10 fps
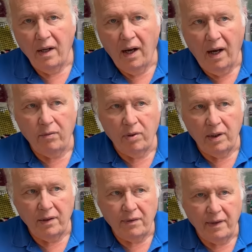I
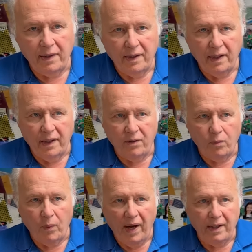really think that either
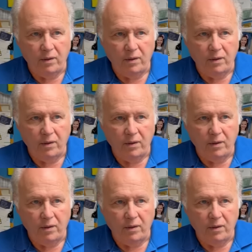way,